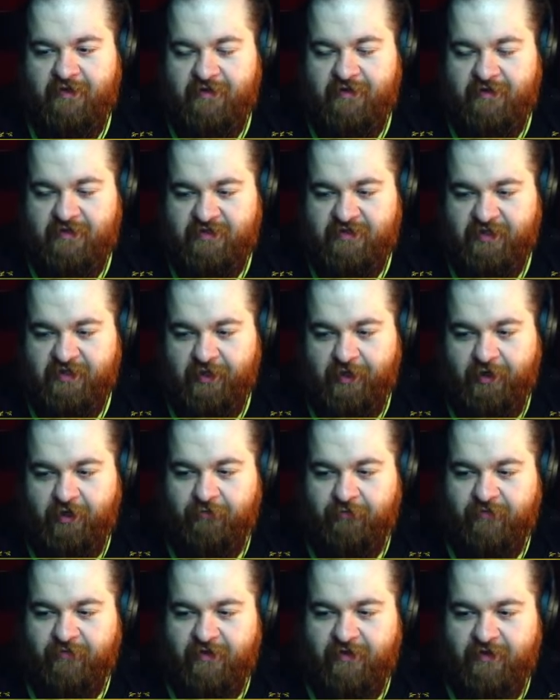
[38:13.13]
So,
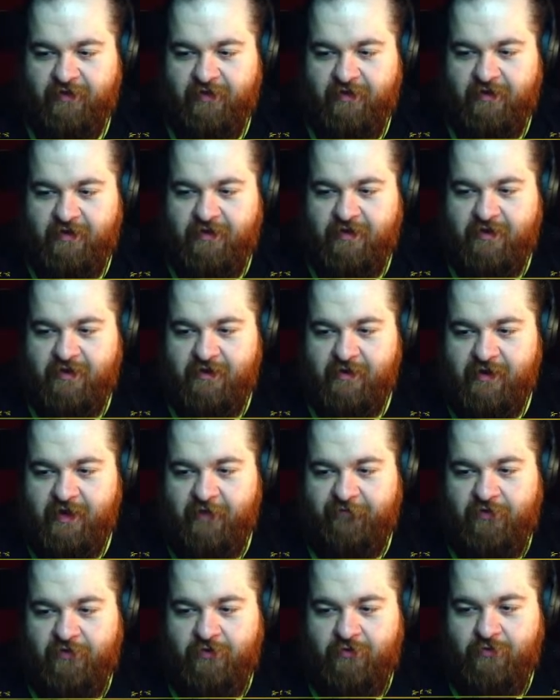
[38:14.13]

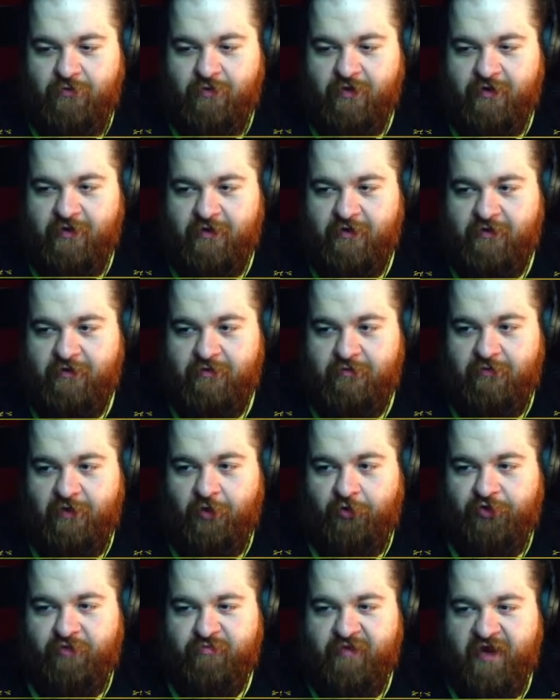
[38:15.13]
if you
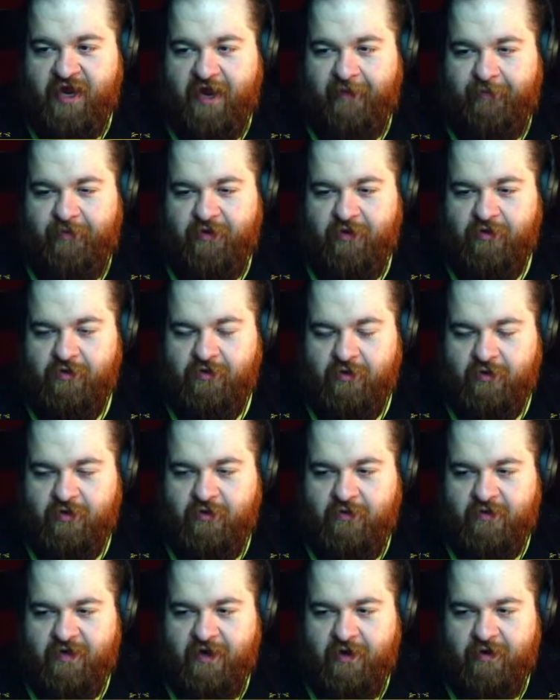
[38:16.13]
know the map, you can
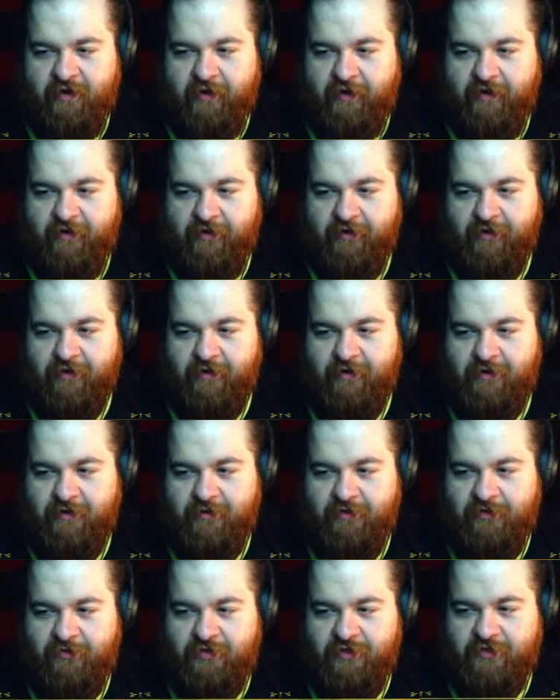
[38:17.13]
go down here.
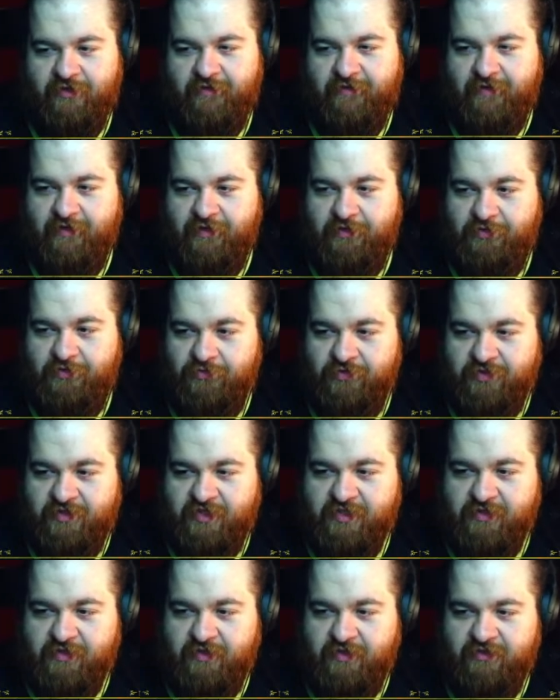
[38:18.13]
You can use
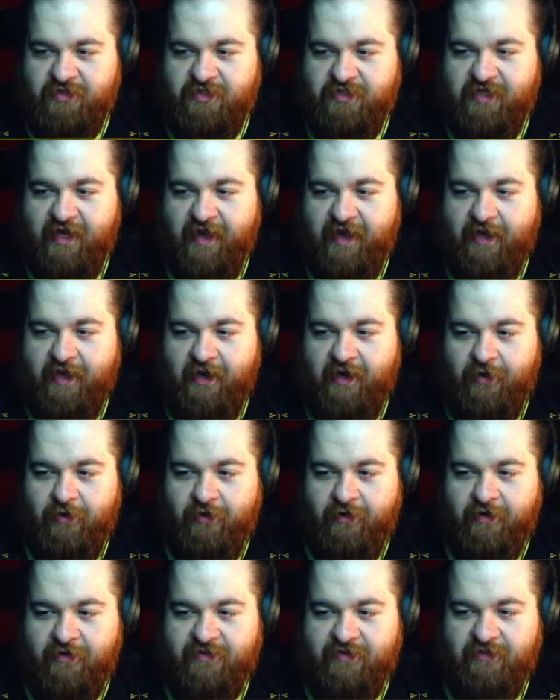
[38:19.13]
this little side
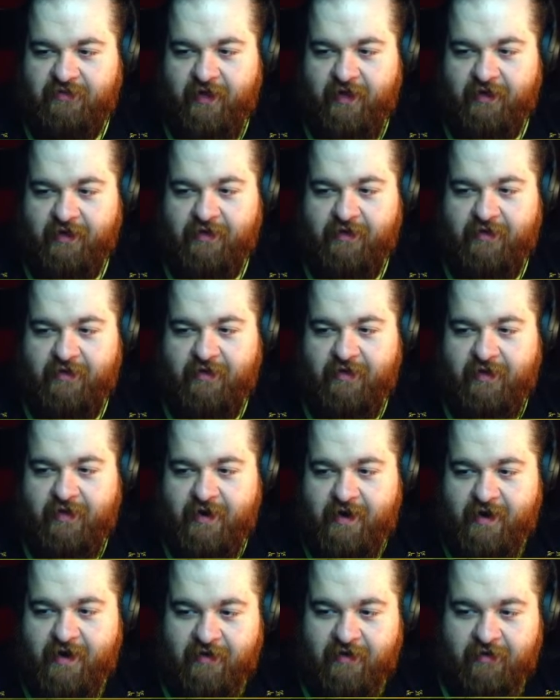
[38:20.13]
area to, like,
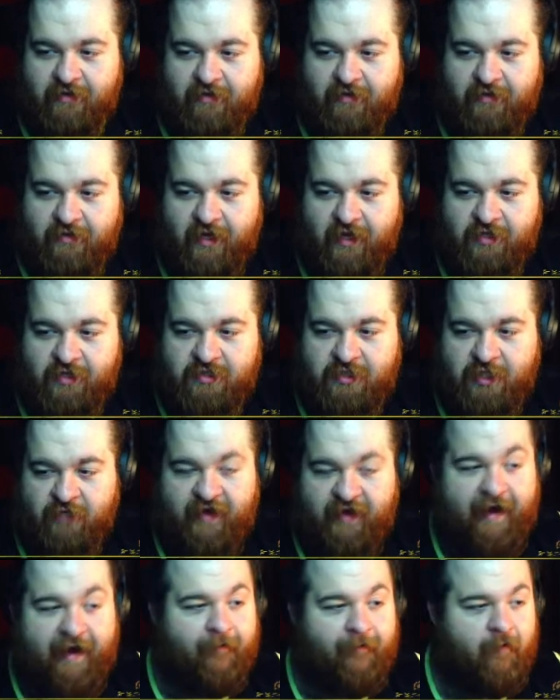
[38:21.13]
get yourself
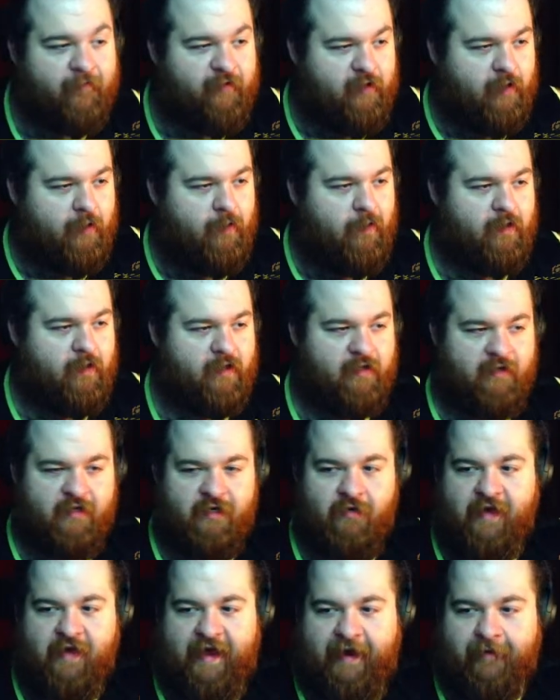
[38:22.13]
out of the current, you
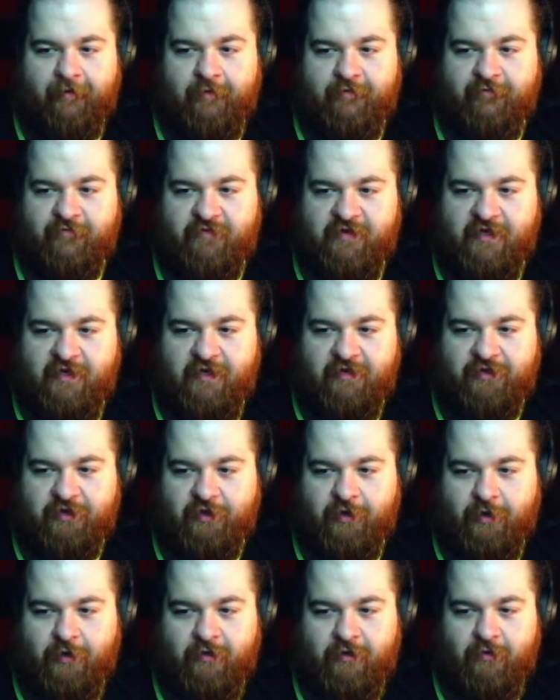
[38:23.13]
know? Out of the
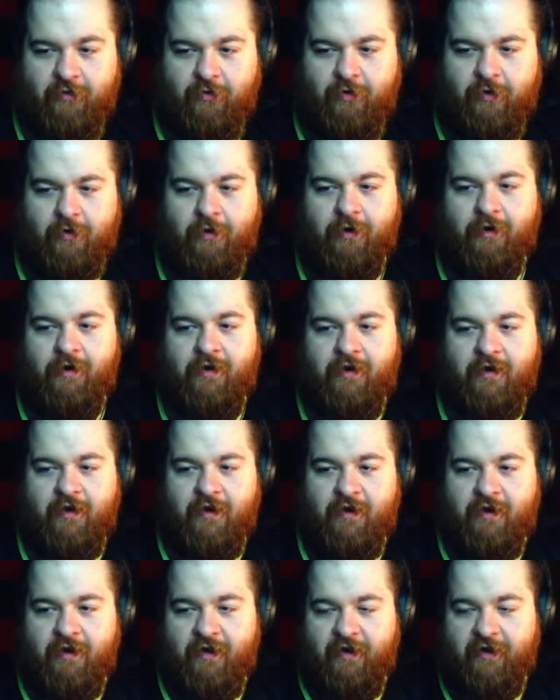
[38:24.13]
current. Or,
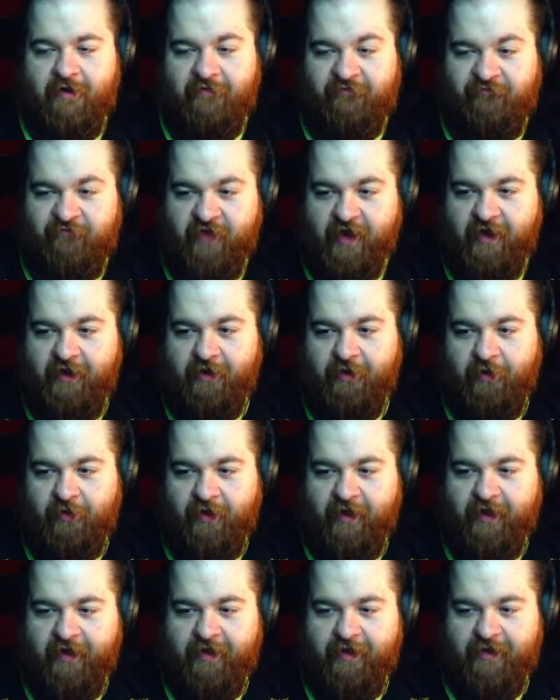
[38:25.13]
fail
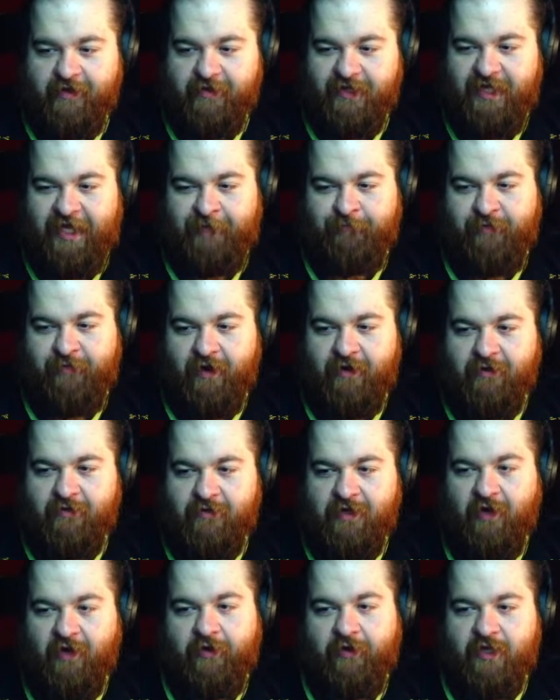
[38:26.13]
and keep on
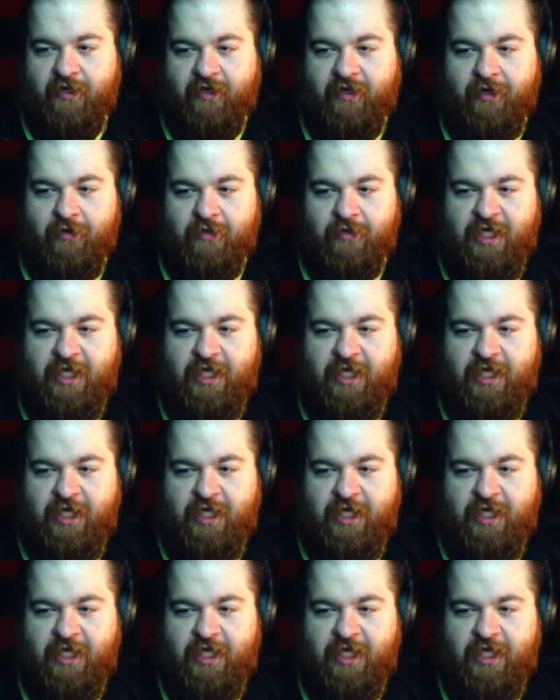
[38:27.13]
going, you know?